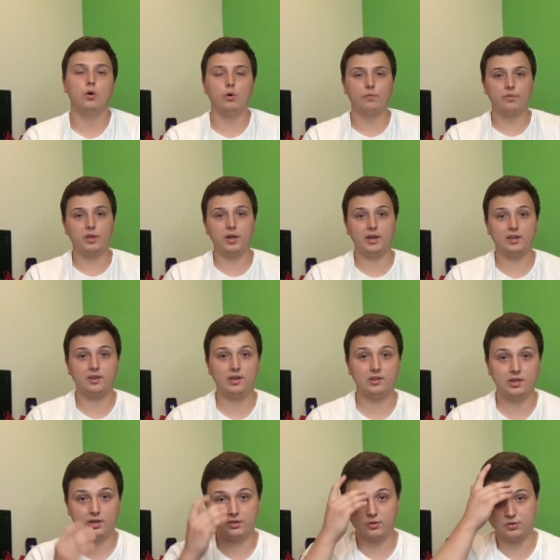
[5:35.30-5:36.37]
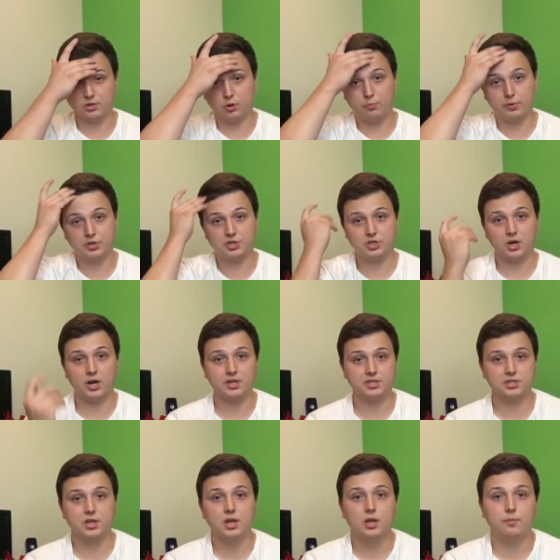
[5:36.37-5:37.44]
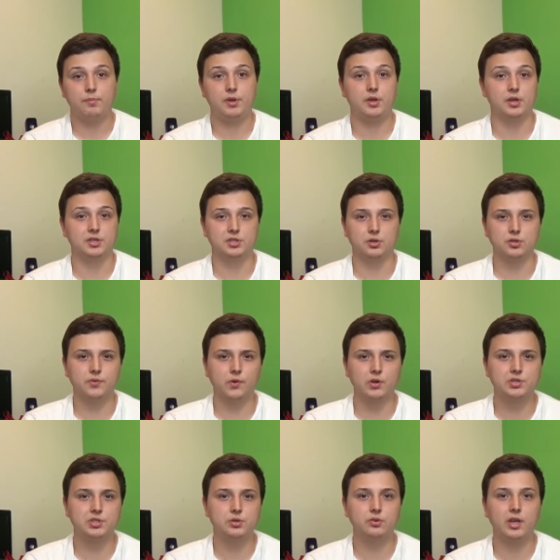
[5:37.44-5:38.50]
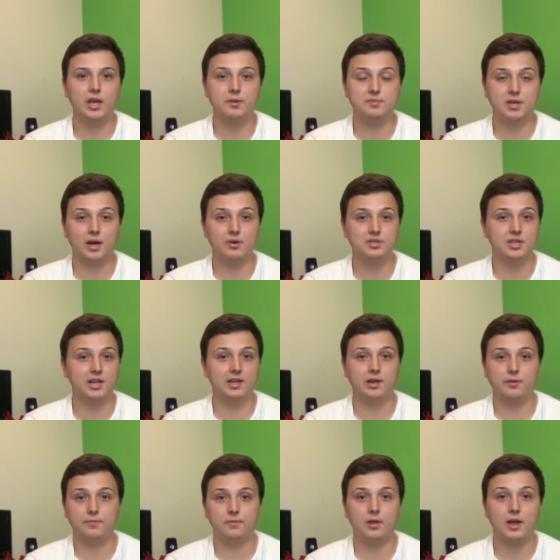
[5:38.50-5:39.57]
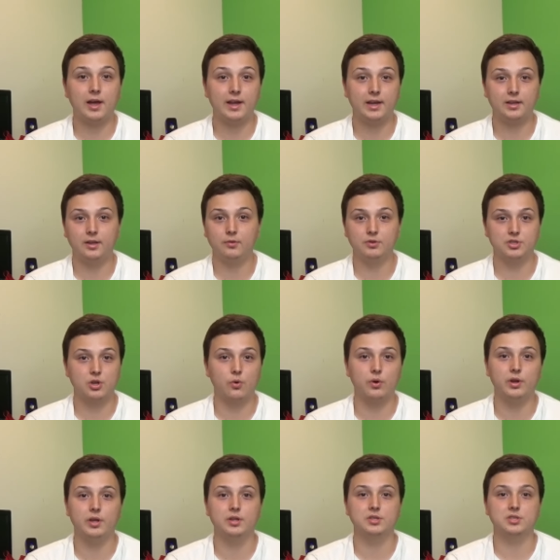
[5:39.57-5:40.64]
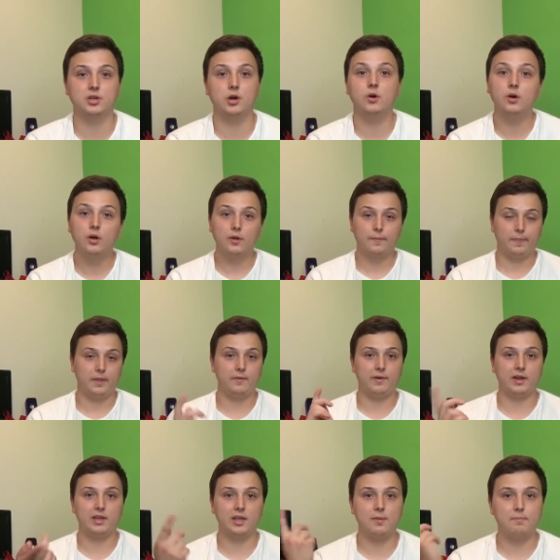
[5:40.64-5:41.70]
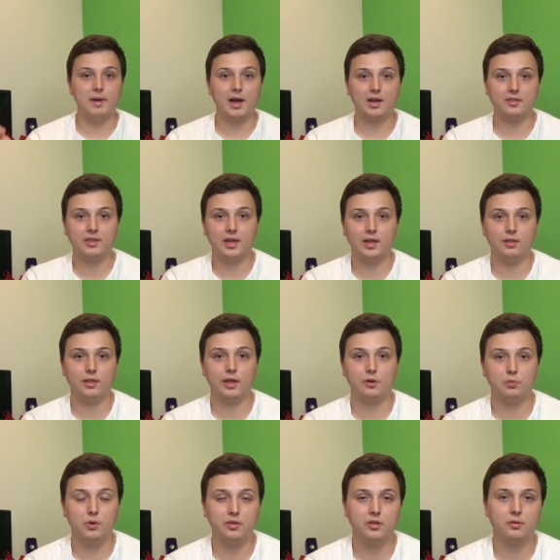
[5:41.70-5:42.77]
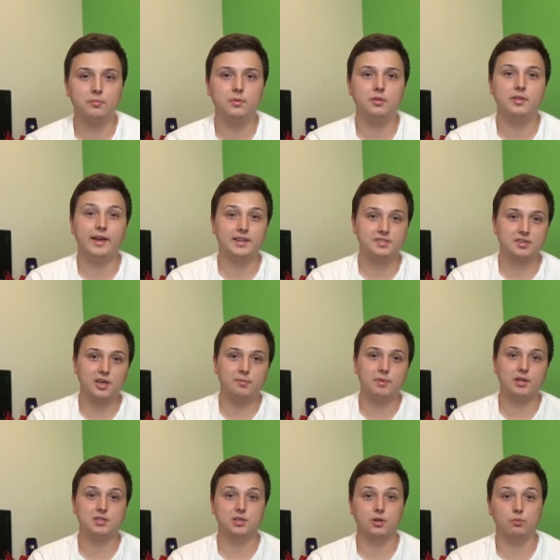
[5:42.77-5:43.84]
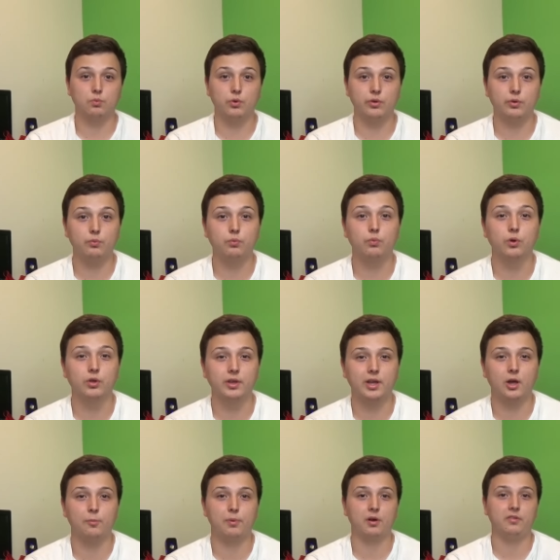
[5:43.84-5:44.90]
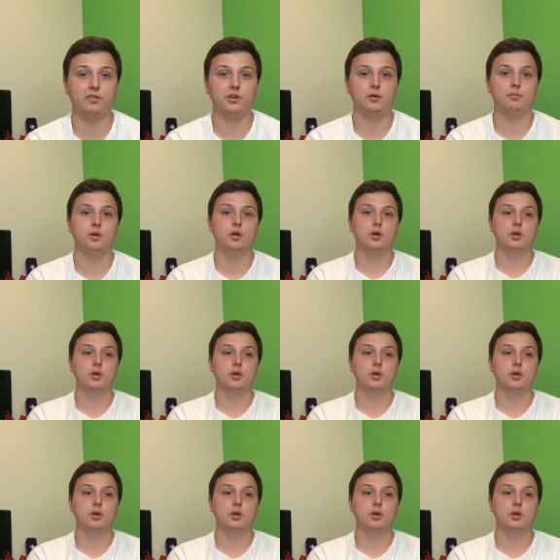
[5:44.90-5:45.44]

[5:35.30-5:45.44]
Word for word: Hopefully I can get like those open shots, because those first two games, I was letting it fly and it was going in, so if I can get back in that like rhythm next game, that's going to really, really help our team,